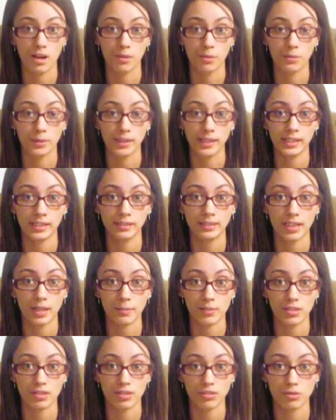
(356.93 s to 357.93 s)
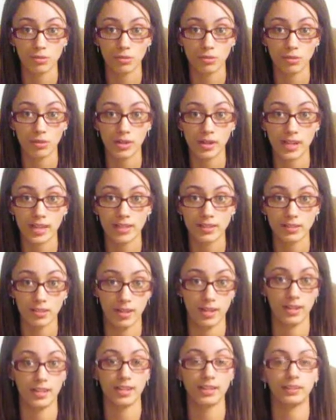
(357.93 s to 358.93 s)
read them a story,
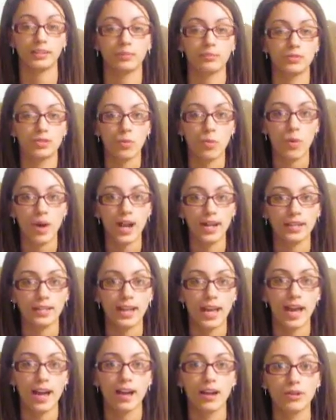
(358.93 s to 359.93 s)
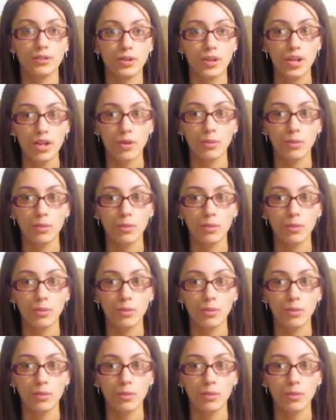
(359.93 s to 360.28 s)
trying to get them to wind down.